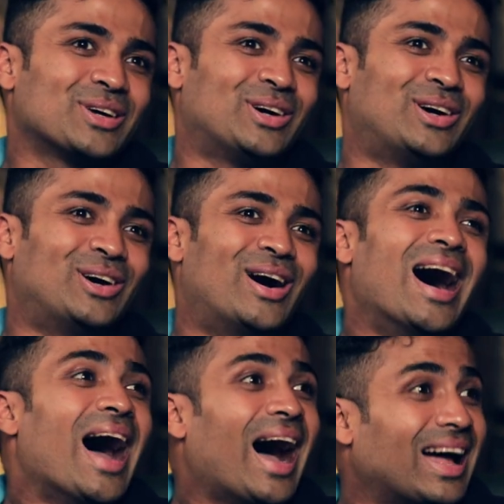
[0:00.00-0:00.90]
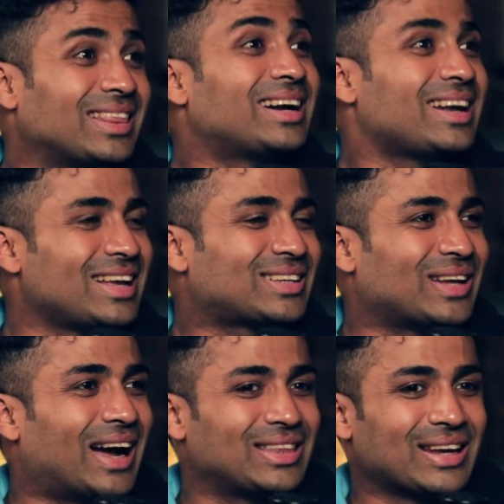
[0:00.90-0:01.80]
so at least
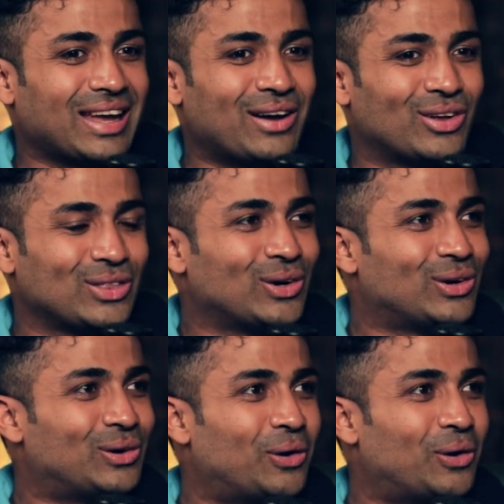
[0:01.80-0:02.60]
adakke ondu